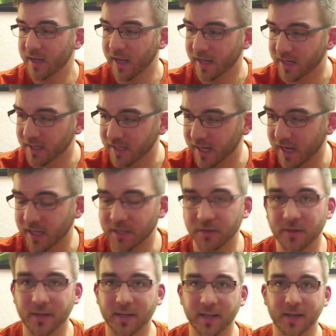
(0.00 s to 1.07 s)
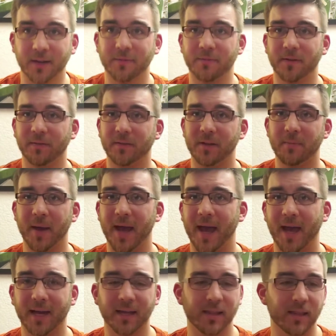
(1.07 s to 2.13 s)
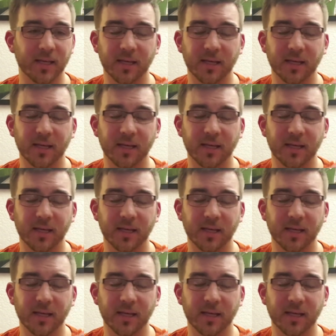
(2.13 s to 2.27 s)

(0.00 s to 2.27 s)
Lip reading: And again, you can get a 50 pack of